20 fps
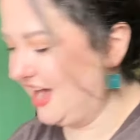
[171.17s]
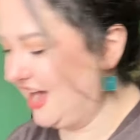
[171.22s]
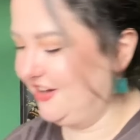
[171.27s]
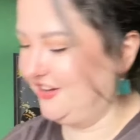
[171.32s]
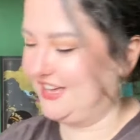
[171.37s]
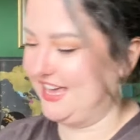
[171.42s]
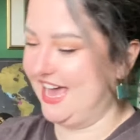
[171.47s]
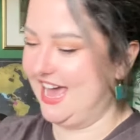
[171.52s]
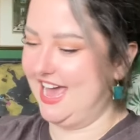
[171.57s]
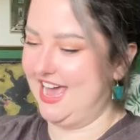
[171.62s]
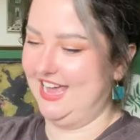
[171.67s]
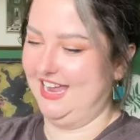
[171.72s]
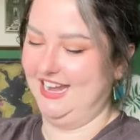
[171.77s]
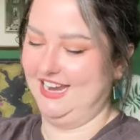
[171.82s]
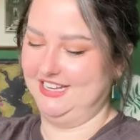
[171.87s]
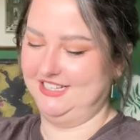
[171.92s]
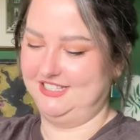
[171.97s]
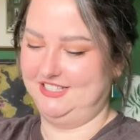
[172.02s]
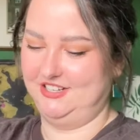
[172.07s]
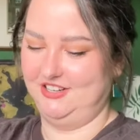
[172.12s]
Okay,
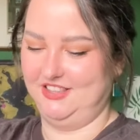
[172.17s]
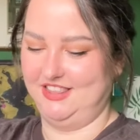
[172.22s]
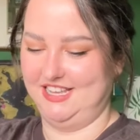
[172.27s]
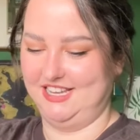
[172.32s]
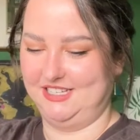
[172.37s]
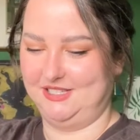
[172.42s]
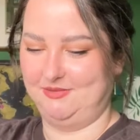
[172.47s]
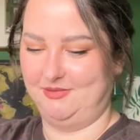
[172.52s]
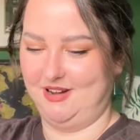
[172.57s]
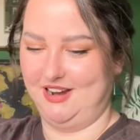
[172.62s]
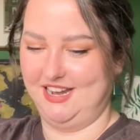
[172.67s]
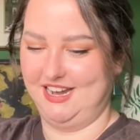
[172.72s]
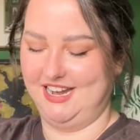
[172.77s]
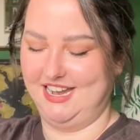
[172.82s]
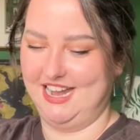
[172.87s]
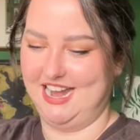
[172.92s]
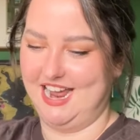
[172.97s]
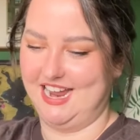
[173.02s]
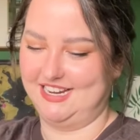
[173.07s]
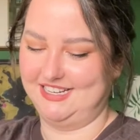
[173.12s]
let's do this one
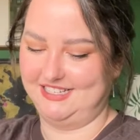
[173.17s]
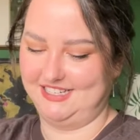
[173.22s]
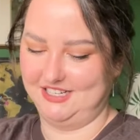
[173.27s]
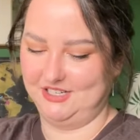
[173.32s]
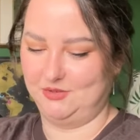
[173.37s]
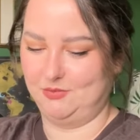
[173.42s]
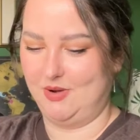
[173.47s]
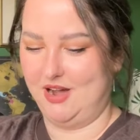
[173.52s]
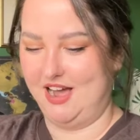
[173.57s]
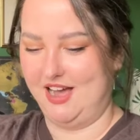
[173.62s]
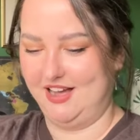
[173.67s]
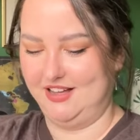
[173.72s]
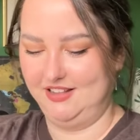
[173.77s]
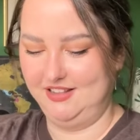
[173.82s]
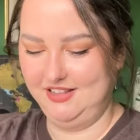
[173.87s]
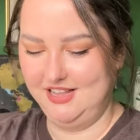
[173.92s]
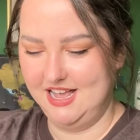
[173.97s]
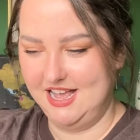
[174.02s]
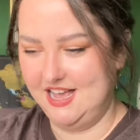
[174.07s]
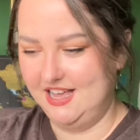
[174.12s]
next as
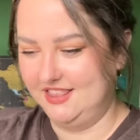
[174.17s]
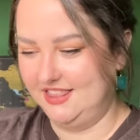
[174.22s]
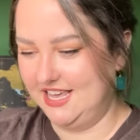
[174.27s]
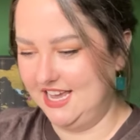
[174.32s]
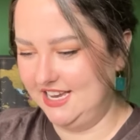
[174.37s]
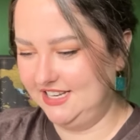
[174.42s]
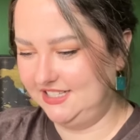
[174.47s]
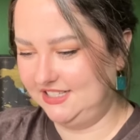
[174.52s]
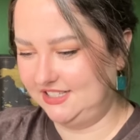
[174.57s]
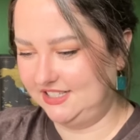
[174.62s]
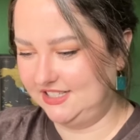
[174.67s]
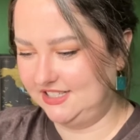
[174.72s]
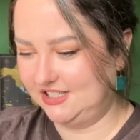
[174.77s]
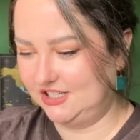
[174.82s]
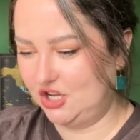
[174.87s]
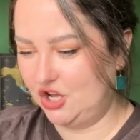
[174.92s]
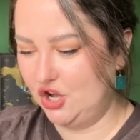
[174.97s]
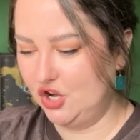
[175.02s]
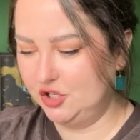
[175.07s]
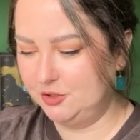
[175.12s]
well. This
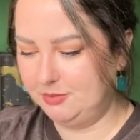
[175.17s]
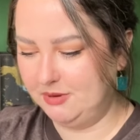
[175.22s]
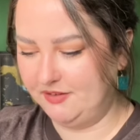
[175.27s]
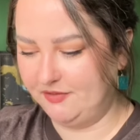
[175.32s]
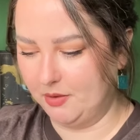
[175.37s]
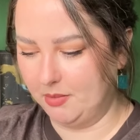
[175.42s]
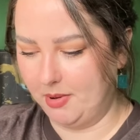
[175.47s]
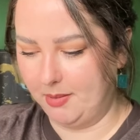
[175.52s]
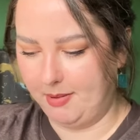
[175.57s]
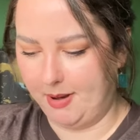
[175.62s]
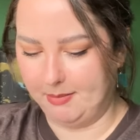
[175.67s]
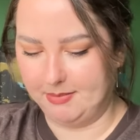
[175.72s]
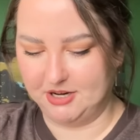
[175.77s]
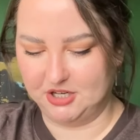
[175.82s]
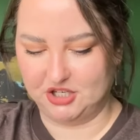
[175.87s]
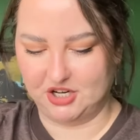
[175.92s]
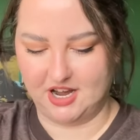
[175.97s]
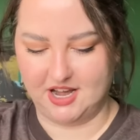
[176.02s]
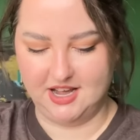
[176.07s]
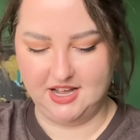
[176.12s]
could be from a
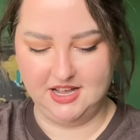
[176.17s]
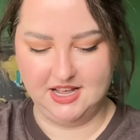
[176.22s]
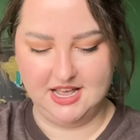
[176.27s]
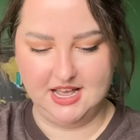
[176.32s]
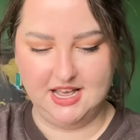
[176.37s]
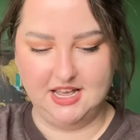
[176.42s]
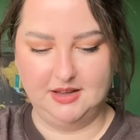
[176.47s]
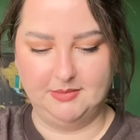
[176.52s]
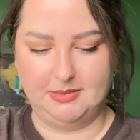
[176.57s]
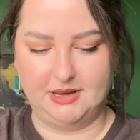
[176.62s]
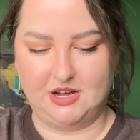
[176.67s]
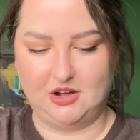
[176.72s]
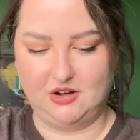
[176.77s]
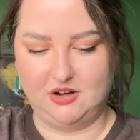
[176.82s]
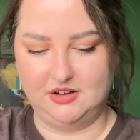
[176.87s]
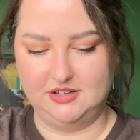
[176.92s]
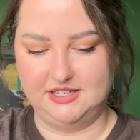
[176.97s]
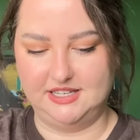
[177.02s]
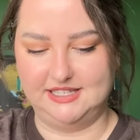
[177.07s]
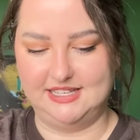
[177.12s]
publisher
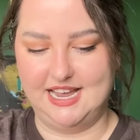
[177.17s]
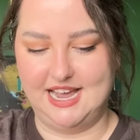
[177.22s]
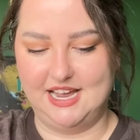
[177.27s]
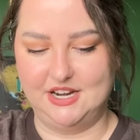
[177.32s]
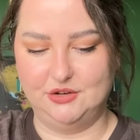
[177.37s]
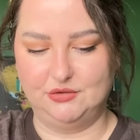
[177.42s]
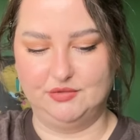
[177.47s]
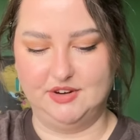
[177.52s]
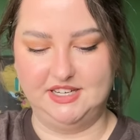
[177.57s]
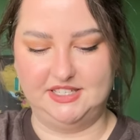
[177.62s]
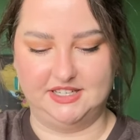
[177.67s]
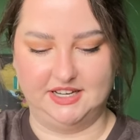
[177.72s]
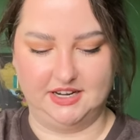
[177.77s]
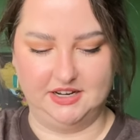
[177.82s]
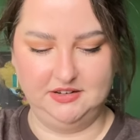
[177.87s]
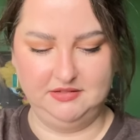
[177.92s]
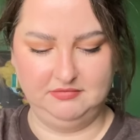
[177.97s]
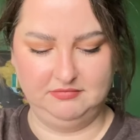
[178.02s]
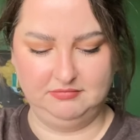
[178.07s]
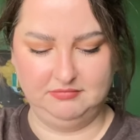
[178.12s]
because it's
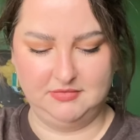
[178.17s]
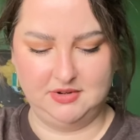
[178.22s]
handwritten.